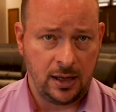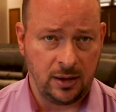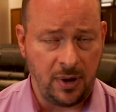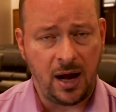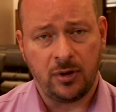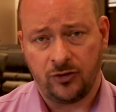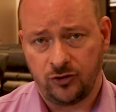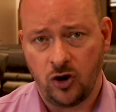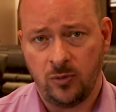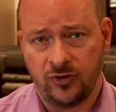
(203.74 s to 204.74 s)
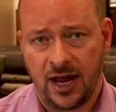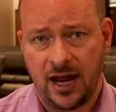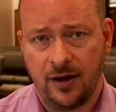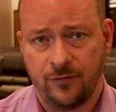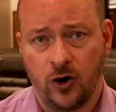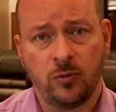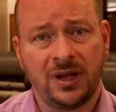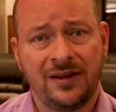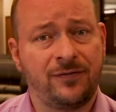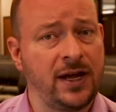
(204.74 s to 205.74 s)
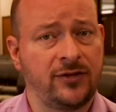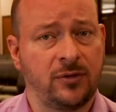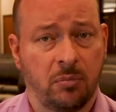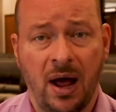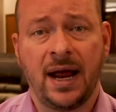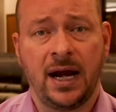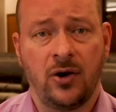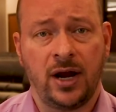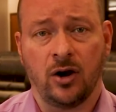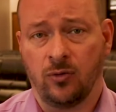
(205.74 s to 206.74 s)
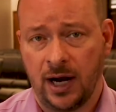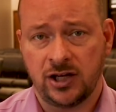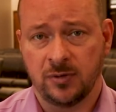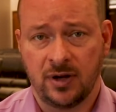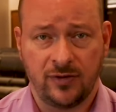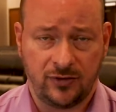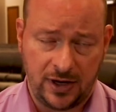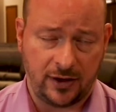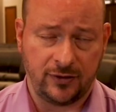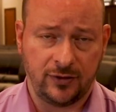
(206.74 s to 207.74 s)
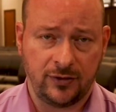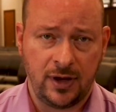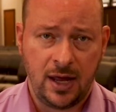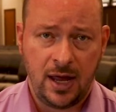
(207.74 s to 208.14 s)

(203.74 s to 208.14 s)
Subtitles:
the Bible assumes a firmly fixed binary arrangement of the sexes.